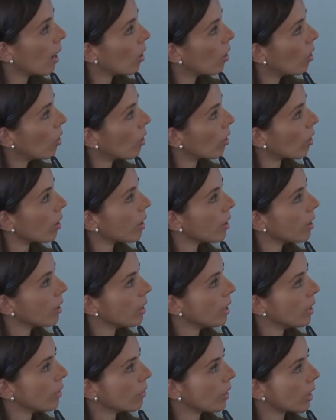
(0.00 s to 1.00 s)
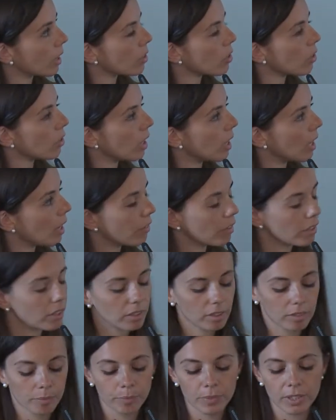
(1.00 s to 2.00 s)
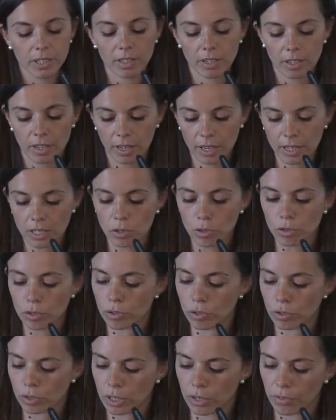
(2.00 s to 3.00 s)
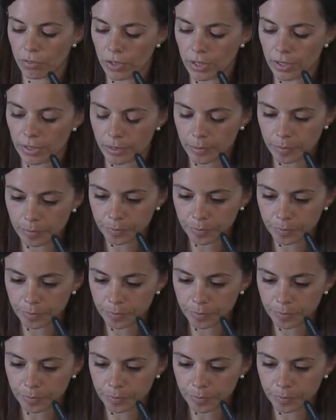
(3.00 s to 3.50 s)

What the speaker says: or the factor 11 is also severe.